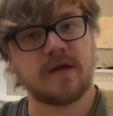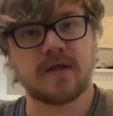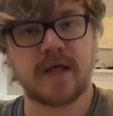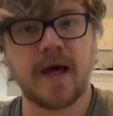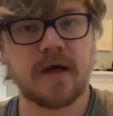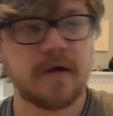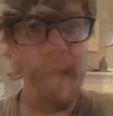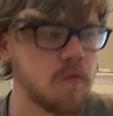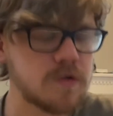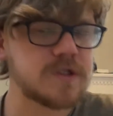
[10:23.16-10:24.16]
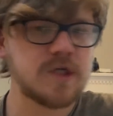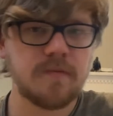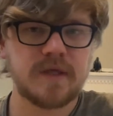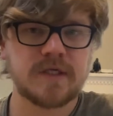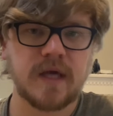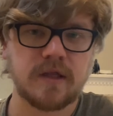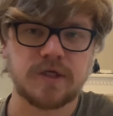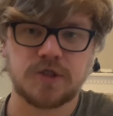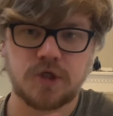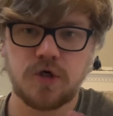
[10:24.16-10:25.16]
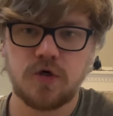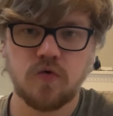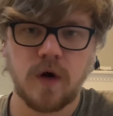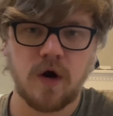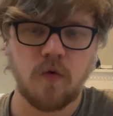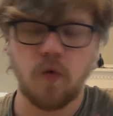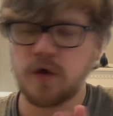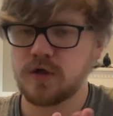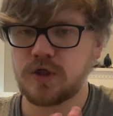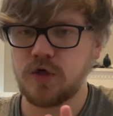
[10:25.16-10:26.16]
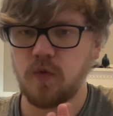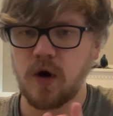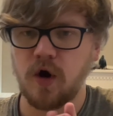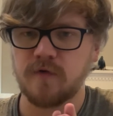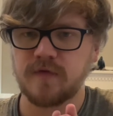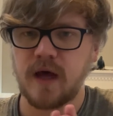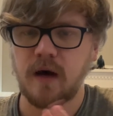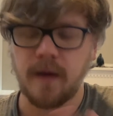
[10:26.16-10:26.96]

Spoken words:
of the deck. We're still missing at least 1 or 2 Where Art Thou.